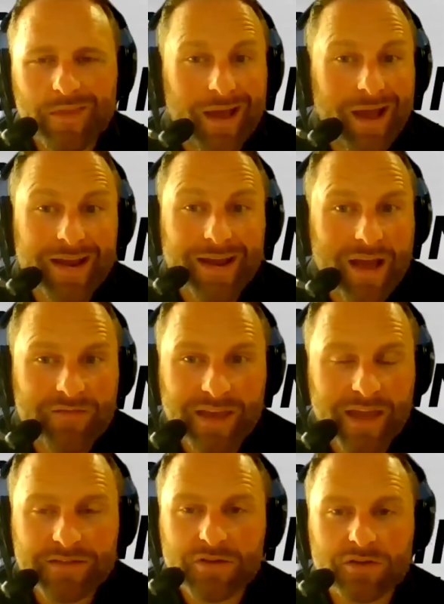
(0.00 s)
I didn't have
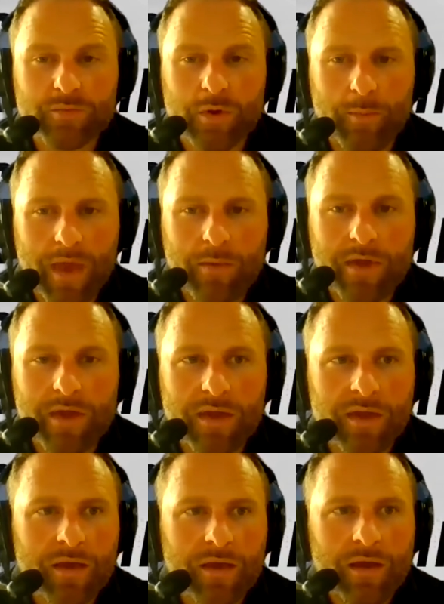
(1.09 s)
the answers, but maybe
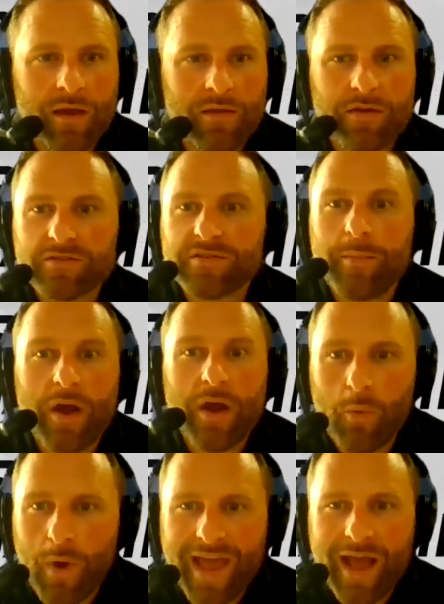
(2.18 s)
there's a better
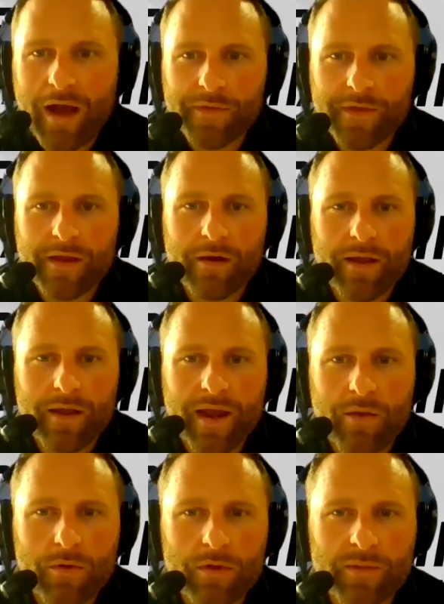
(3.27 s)
way out there, and I
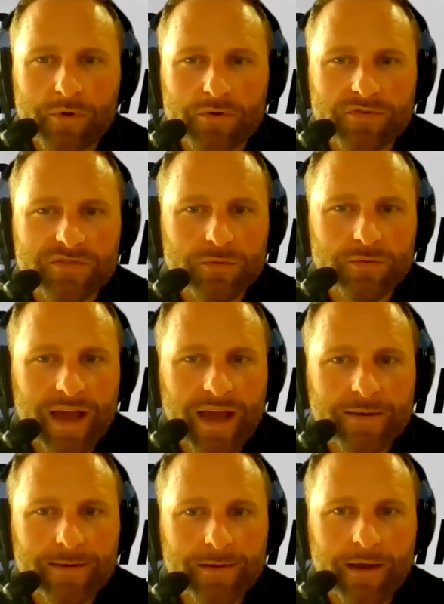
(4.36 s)
really pursued
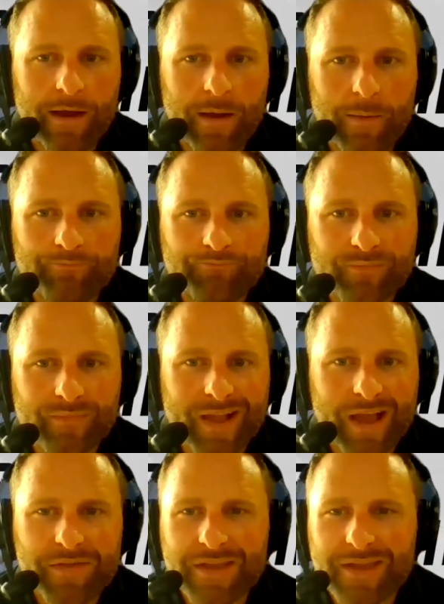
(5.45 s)
that. Um,
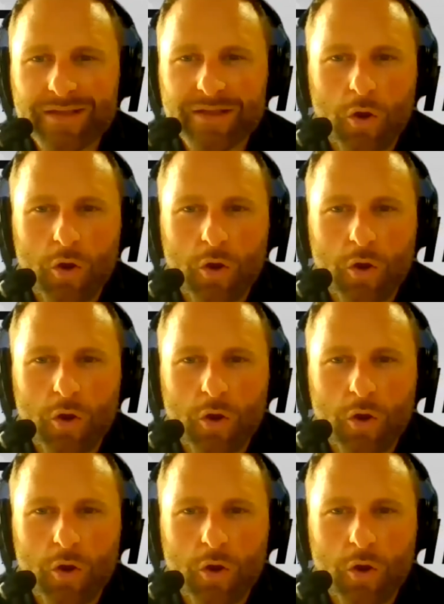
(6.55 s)
I think it